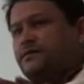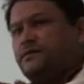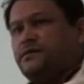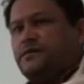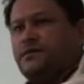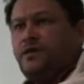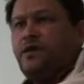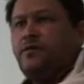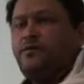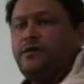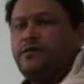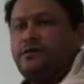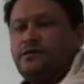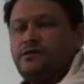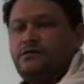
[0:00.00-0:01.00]
this
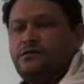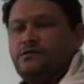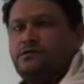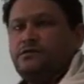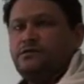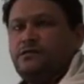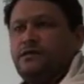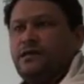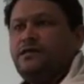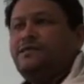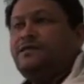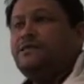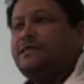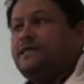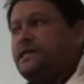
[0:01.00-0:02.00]
moderation and
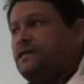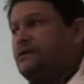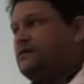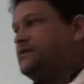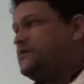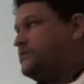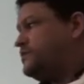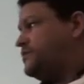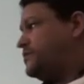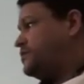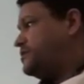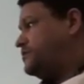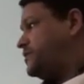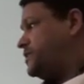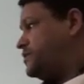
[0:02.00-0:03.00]
the link
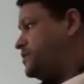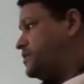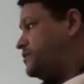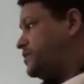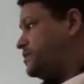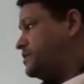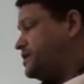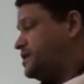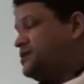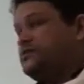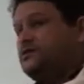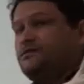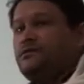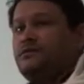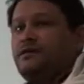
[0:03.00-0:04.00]
between
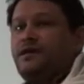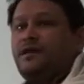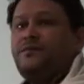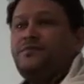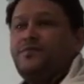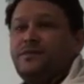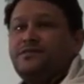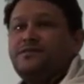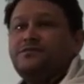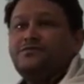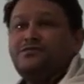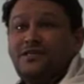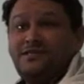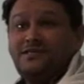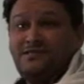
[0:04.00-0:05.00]
moderation and personal
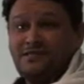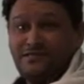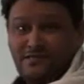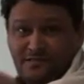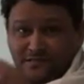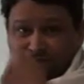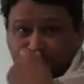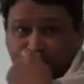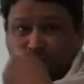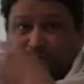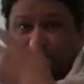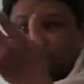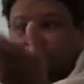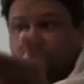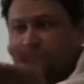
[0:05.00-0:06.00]
justice or
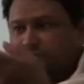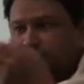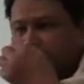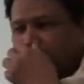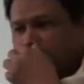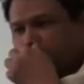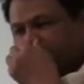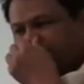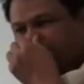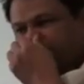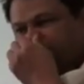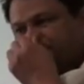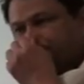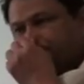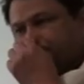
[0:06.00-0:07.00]
social justice even.
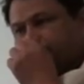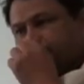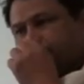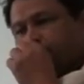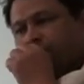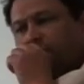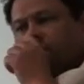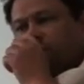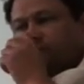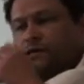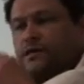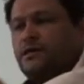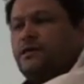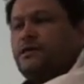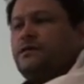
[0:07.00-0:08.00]

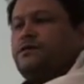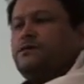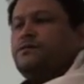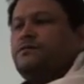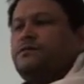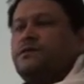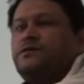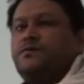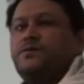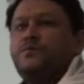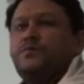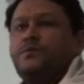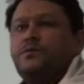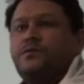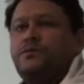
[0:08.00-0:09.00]
So that's what
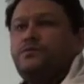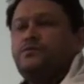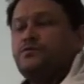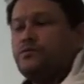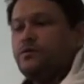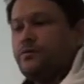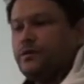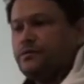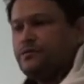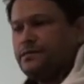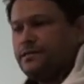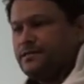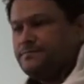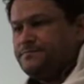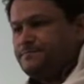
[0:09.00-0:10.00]
we want to talk about
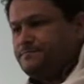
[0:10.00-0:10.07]
today.